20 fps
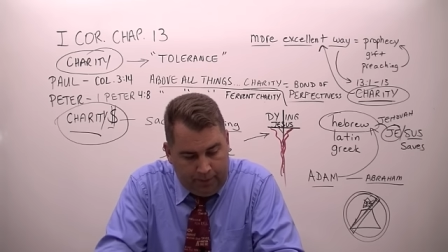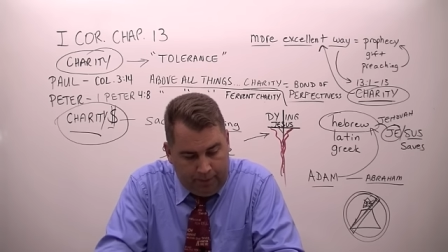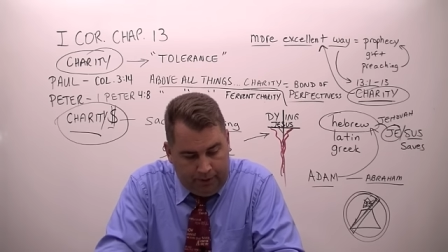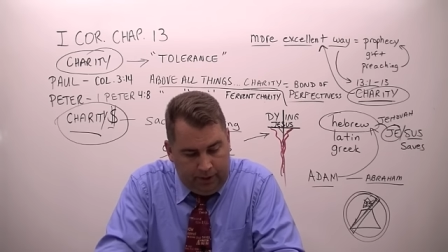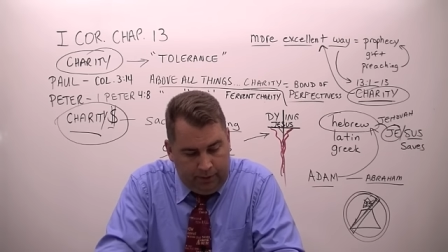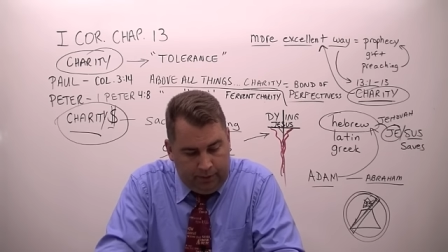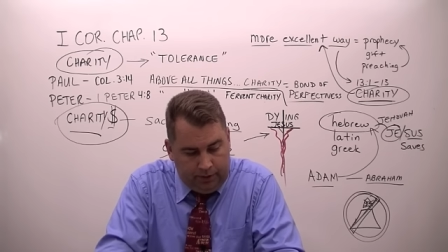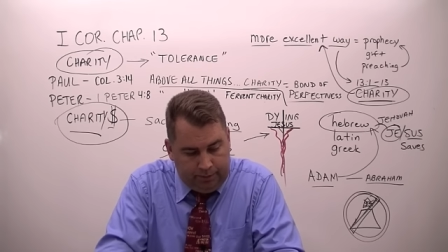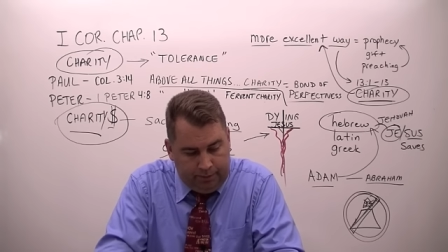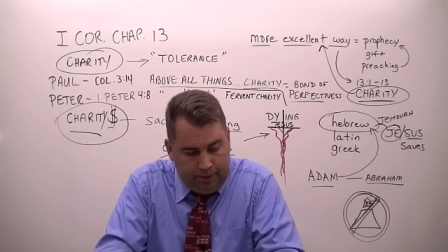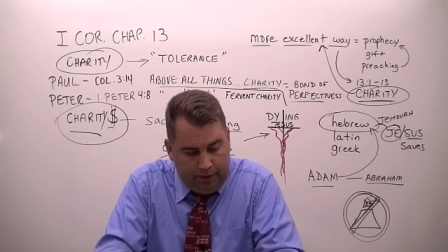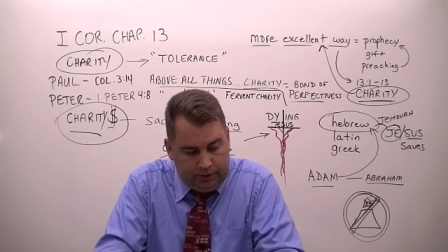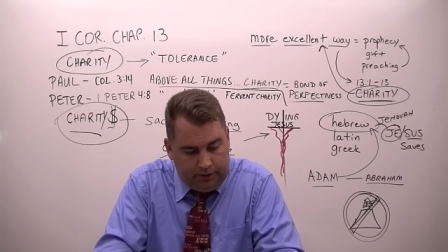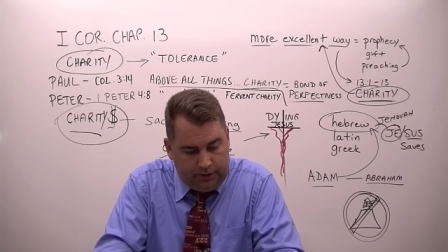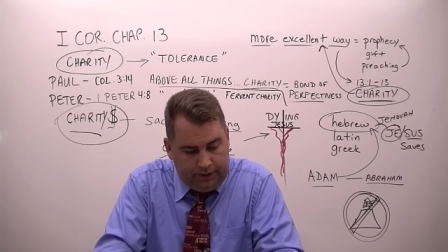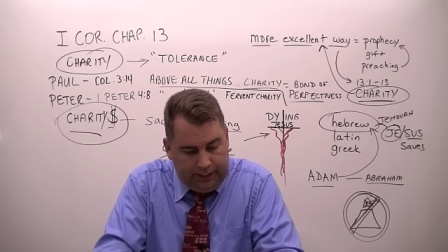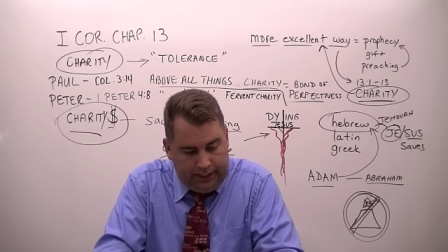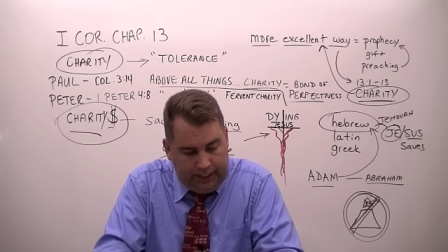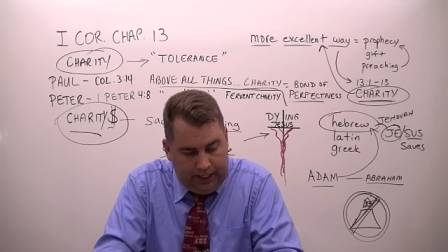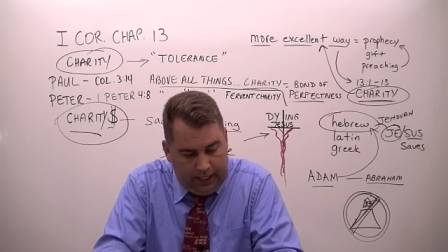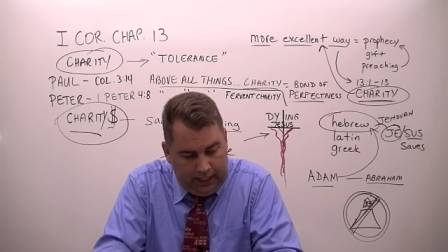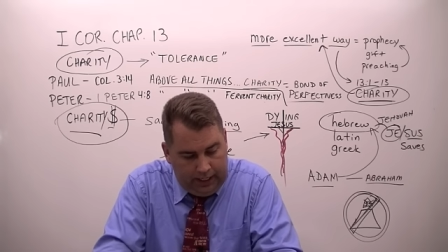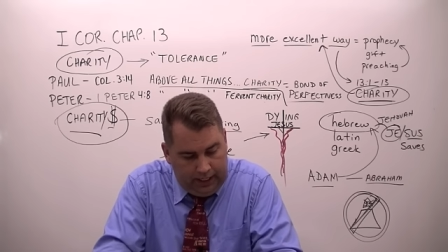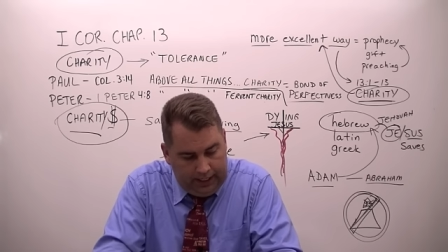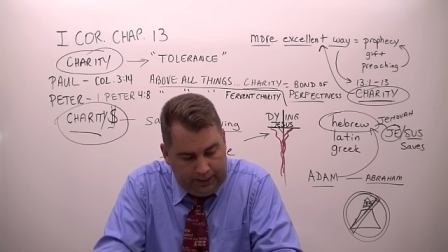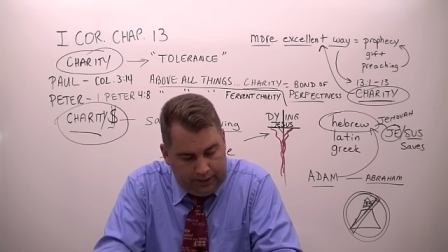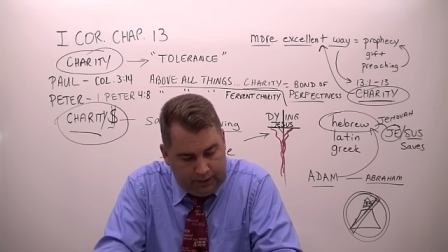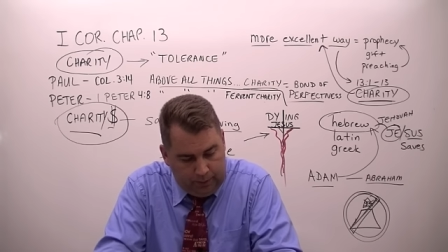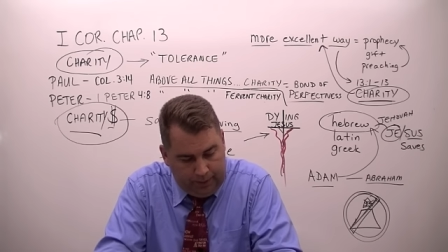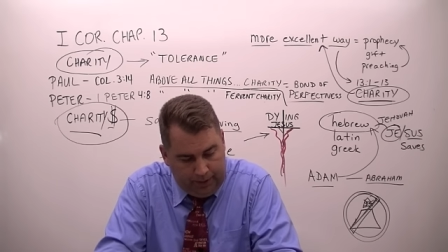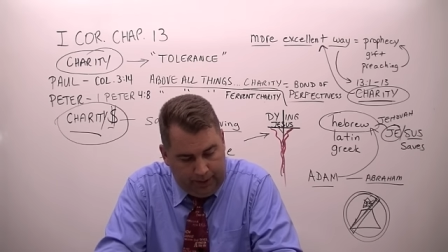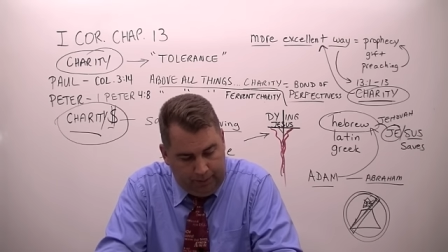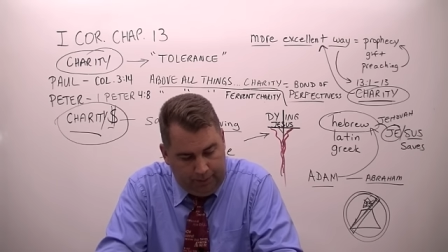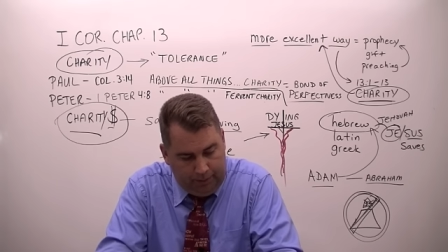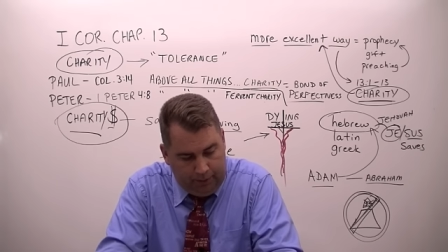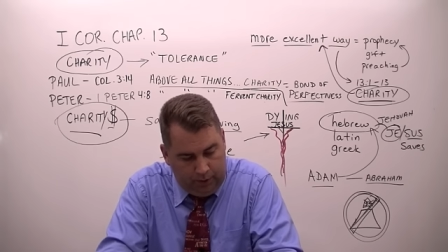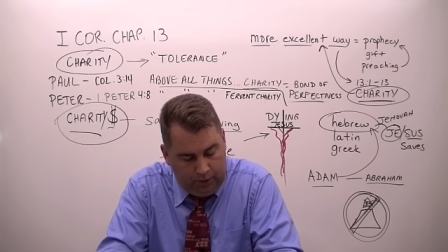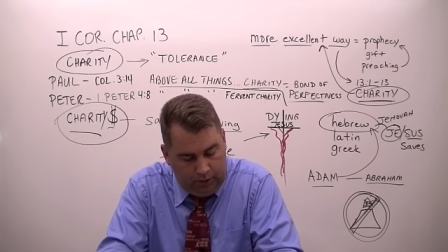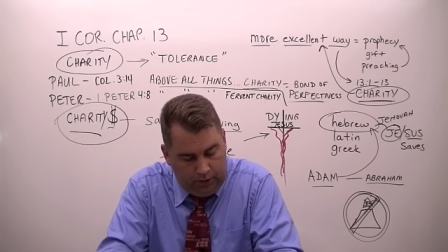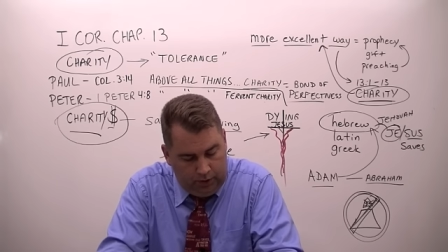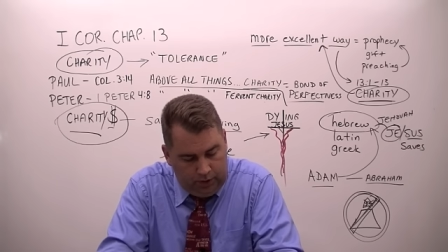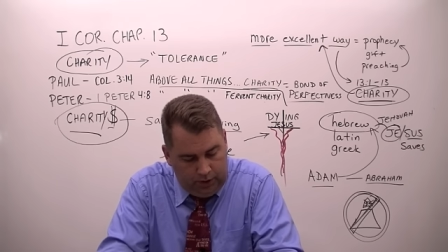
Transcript: but he was mostly kind to people.